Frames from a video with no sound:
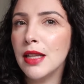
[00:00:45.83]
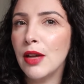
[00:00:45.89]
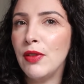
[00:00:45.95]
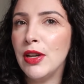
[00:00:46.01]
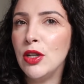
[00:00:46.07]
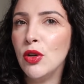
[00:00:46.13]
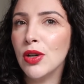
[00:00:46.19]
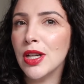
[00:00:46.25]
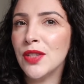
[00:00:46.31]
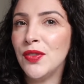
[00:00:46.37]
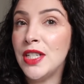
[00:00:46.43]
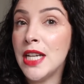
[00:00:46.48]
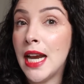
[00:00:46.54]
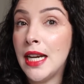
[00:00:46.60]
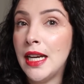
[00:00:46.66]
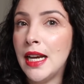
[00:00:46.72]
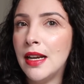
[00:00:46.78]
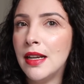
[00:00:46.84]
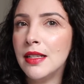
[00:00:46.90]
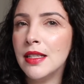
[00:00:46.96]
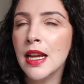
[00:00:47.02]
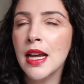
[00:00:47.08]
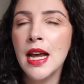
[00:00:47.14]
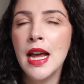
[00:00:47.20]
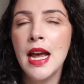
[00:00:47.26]
They've ignored us for 10
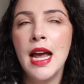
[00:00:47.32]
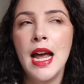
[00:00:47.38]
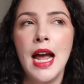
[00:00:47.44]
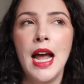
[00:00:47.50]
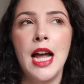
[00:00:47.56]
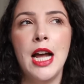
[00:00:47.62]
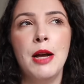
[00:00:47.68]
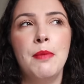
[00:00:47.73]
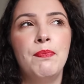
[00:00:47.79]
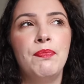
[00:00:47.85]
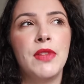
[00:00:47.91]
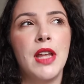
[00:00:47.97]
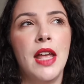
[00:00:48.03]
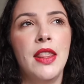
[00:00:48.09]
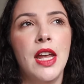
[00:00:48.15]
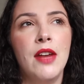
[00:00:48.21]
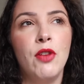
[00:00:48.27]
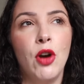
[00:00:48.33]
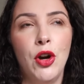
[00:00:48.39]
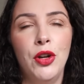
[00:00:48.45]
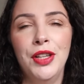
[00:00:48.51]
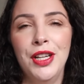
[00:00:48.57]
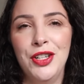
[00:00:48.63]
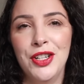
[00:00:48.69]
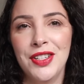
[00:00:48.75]
years. And they've
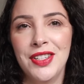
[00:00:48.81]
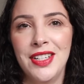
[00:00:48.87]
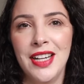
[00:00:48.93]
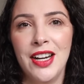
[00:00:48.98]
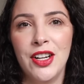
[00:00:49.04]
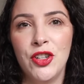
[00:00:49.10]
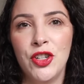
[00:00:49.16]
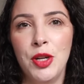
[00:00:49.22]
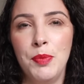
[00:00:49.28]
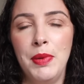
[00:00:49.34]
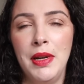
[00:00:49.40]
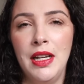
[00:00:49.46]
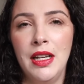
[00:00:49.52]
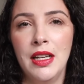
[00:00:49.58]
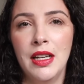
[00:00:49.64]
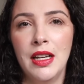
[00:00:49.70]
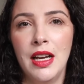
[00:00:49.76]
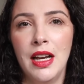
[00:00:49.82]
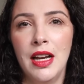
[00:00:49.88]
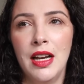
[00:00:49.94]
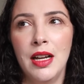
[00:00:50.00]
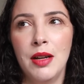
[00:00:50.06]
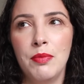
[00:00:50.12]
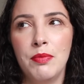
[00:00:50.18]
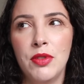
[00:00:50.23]
only just started shipping
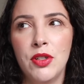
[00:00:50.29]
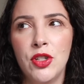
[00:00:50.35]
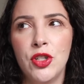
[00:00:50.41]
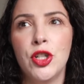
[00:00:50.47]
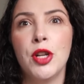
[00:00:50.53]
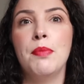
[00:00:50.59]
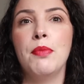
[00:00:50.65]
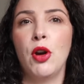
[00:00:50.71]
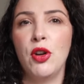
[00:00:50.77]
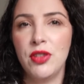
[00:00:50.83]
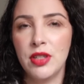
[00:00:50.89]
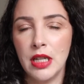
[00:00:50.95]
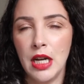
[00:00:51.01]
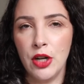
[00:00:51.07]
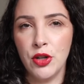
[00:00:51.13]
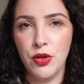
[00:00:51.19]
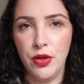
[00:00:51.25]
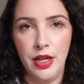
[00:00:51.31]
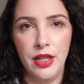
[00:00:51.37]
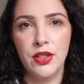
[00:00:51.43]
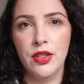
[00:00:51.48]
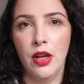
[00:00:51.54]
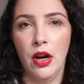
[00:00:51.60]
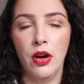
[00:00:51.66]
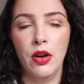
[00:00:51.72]
to most
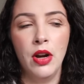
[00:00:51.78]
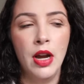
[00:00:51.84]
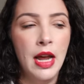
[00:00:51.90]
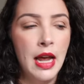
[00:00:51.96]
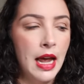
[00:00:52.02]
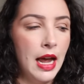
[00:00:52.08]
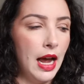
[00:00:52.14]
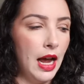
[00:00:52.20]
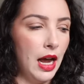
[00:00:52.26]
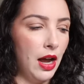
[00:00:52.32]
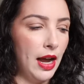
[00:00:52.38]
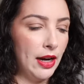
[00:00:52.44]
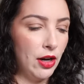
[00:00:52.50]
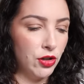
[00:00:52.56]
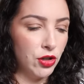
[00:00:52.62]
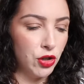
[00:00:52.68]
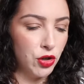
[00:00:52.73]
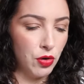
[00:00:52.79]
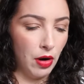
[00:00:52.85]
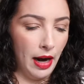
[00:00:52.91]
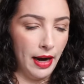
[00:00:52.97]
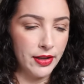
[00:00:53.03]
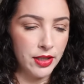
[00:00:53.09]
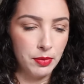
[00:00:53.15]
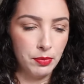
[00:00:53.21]
countries. So I got to
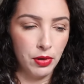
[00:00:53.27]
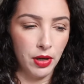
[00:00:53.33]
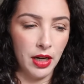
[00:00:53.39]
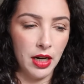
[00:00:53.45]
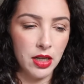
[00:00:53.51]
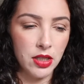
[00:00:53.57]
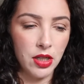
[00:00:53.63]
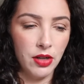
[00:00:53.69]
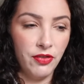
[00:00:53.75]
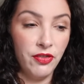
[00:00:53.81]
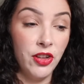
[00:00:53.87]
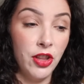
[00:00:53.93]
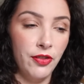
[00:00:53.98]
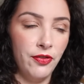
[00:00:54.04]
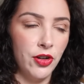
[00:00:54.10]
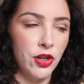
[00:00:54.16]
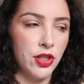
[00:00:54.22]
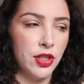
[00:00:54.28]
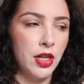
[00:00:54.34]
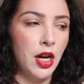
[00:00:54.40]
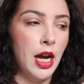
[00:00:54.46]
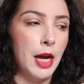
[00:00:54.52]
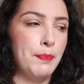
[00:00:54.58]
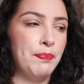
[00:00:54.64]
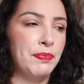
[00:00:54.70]
try some products for the first
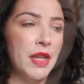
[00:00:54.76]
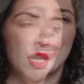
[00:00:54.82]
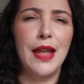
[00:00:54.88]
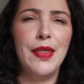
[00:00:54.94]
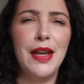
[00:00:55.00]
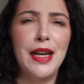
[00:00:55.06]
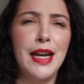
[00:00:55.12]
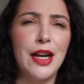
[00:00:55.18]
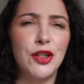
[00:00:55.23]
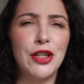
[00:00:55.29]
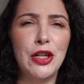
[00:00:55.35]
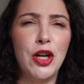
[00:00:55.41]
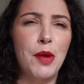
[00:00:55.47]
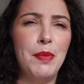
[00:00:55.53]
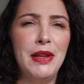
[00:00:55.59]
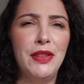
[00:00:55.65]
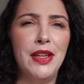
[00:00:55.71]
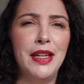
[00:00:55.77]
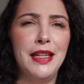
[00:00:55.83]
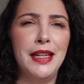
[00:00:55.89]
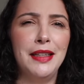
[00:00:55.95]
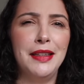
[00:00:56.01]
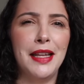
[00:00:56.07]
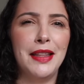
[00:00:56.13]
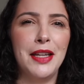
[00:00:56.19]
time. And then it actually got me
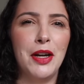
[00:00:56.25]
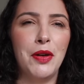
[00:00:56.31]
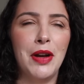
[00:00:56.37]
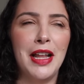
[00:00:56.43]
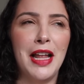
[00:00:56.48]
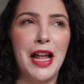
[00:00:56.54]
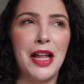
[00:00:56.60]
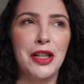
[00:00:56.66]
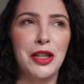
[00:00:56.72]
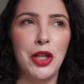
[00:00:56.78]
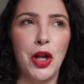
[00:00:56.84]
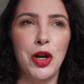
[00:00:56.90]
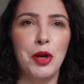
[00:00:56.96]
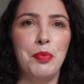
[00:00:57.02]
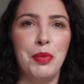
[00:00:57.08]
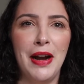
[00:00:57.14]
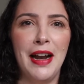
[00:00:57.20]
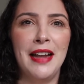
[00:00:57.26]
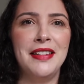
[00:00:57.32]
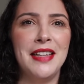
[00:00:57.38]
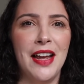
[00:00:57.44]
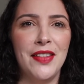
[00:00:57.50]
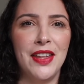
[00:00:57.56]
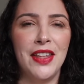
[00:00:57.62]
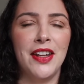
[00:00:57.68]
thinking that there are a lot of
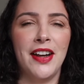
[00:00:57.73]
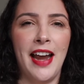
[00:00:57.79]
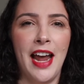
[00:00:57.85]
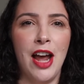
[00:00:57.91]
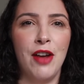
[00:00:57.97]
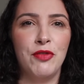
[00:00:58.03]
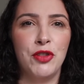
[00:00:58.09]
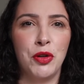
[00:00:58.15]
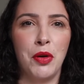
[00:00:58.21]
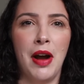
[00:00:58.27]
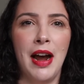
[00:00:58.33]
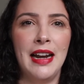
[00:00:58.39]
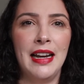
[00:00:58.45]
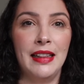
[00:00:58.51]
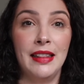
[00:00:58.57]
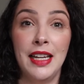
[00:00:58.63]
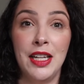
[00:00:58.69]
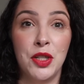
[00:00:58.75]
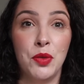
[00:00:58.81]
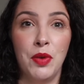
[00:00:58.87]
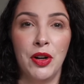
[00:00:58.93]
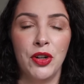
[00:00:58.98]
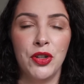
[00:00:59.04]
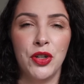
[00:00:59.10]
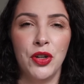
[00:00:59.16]
brands out there that I have tried at least
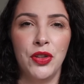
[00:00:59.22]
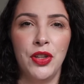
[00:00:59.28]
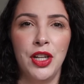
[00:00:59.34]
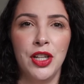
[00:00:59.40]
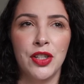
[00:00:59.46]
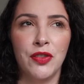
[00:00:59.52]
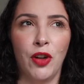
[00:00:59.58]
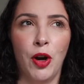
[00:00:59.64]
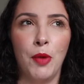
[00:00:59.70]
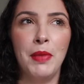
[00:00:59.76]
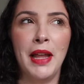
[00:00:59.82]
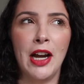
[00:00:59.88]
one or two things from.